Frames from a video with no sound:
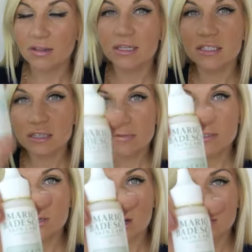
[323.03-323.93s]
This stuff
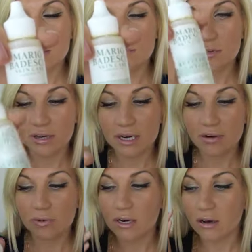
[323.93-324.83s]
is awesome for
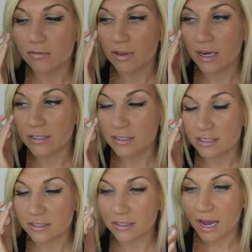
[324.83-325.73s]
getting rid of like
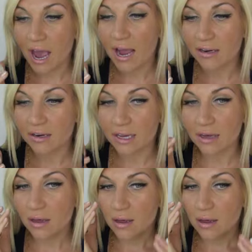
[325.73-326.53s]
cystic acne.